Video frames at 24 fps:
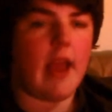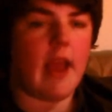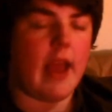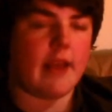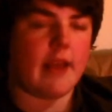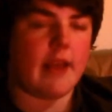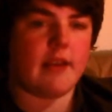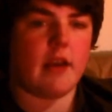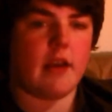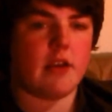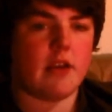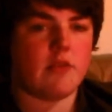
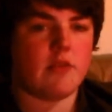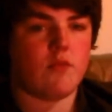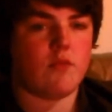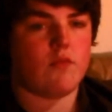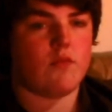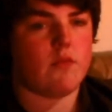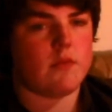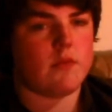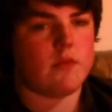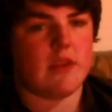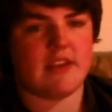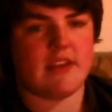And
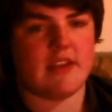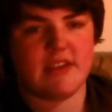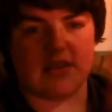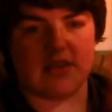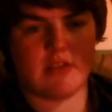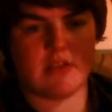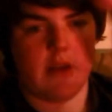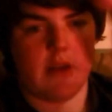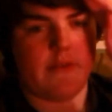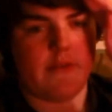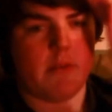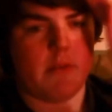this
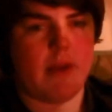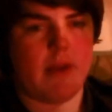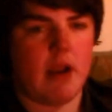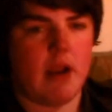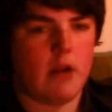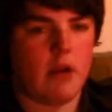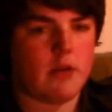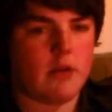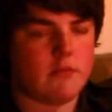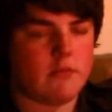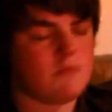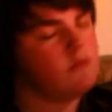is Nova
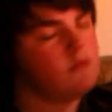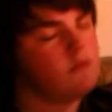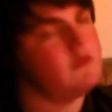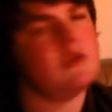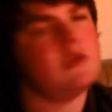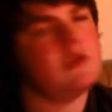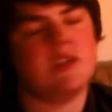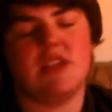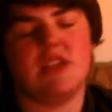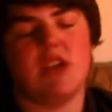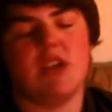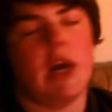Parrot
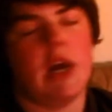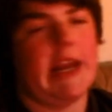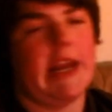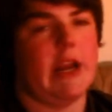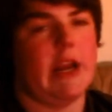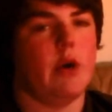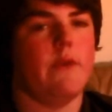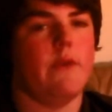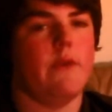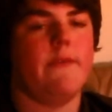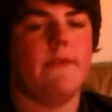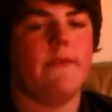
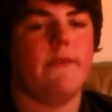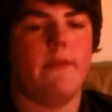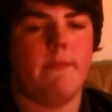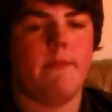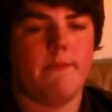signing off.